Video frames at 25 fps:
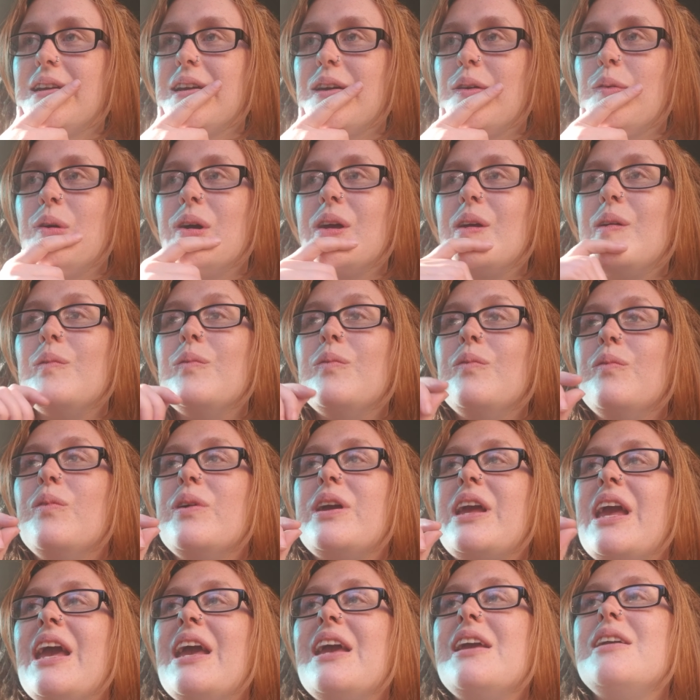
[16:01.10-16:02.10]
what you
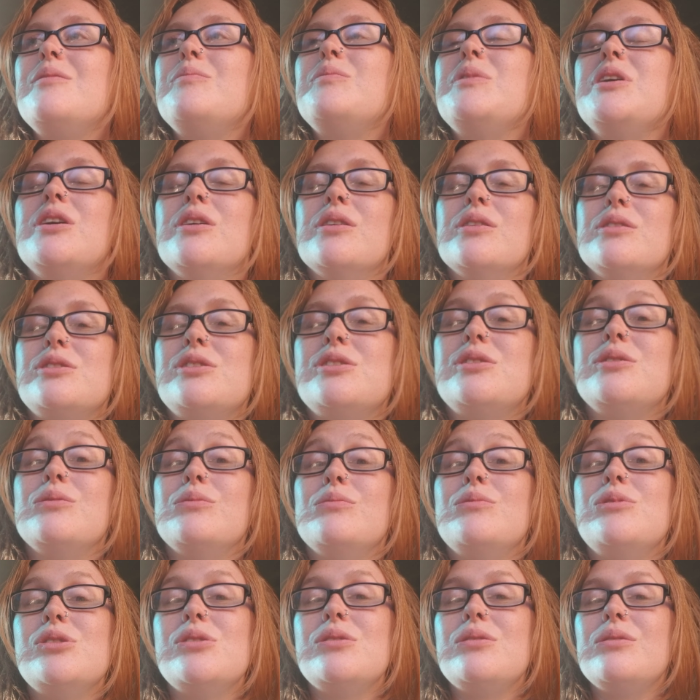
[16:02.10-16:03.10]
came here to
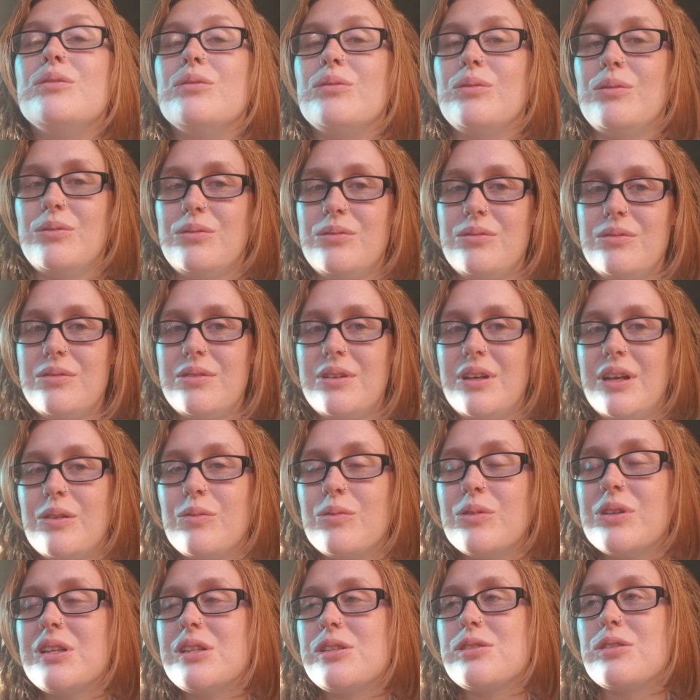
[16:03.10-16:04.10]
do, and
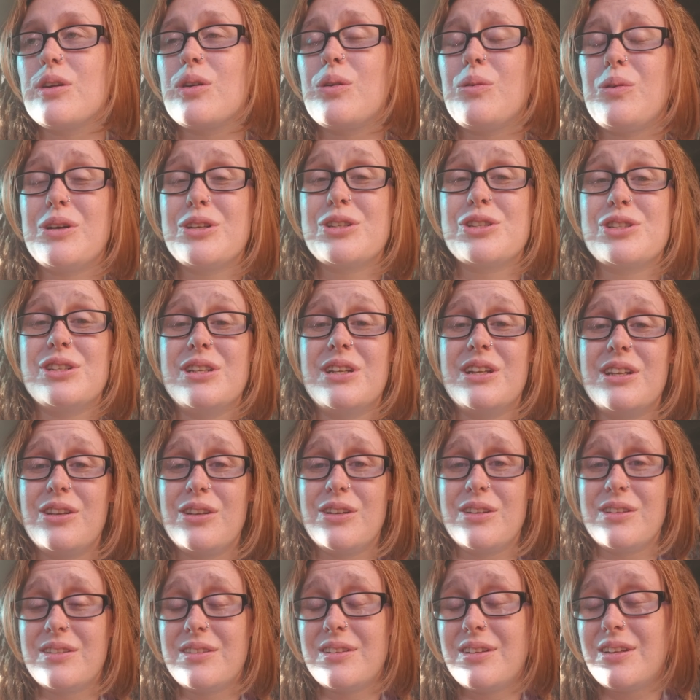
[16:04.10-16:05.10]
really start
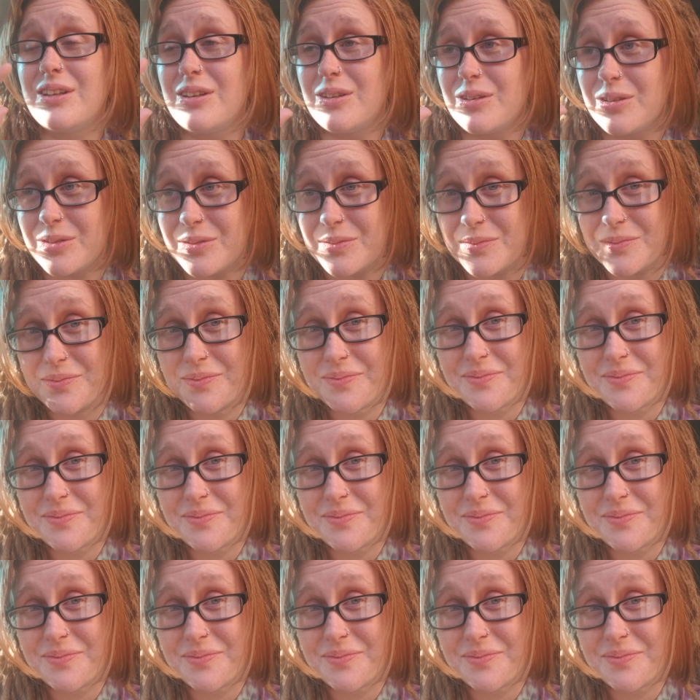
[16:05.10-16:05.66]
questioning, you know,